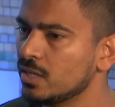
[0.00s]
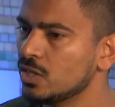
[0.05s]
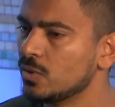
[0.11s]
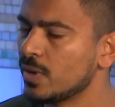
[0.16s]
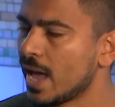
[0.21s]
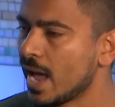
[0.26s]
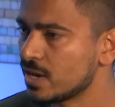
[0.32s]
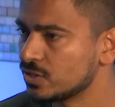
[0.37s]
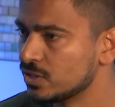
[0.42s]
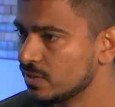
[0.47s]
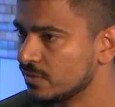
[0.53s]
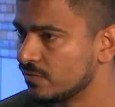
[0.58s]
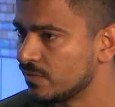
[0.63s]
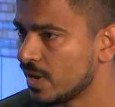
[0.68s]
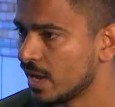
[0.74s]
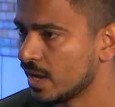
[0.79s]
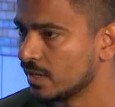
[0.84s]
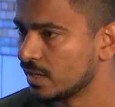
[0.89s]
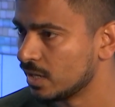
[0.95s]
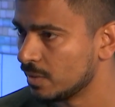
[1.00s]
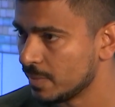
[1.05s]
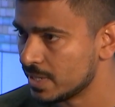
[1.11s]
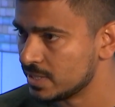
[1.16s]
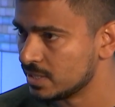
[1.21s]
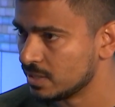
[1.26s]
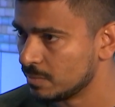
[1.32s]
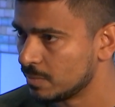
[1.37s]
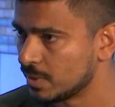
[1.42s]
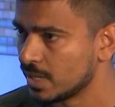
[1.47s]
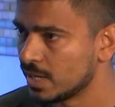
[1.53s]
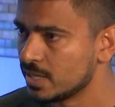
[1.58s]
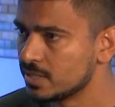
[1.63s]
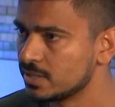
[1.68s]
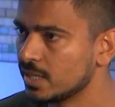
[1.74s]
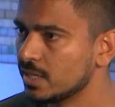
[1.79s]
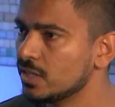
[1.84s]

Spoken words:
you actually find an amazing place